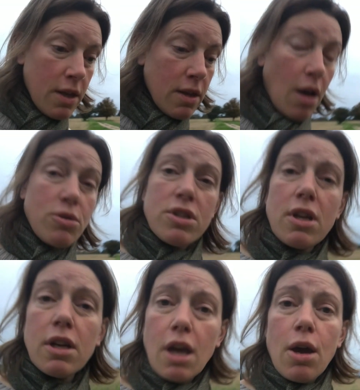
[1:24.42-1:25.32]
I'm just
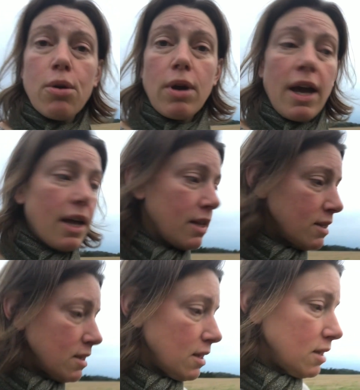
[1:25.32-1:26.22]
going to go and
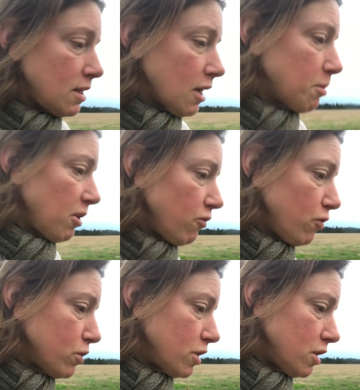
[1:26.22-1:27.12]
take a bit of
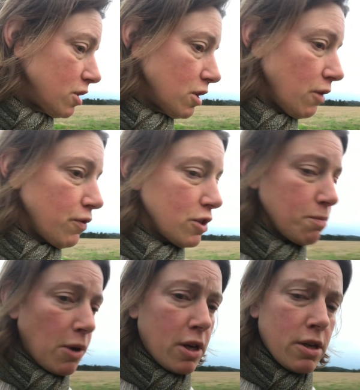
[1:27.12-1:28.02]
footage of the
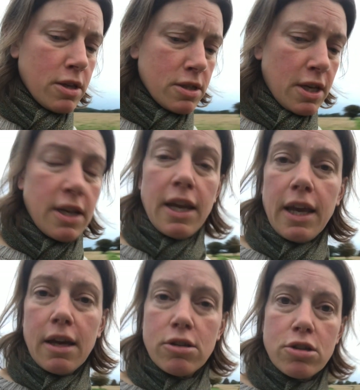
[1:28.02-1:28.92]
spider that's in
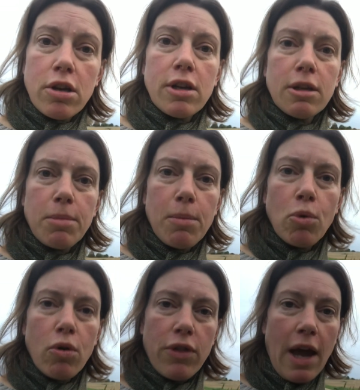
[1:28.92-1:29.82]
here and show you a little bit
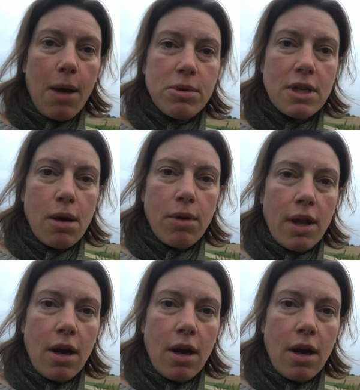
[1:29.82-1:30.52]
more of the habitat where they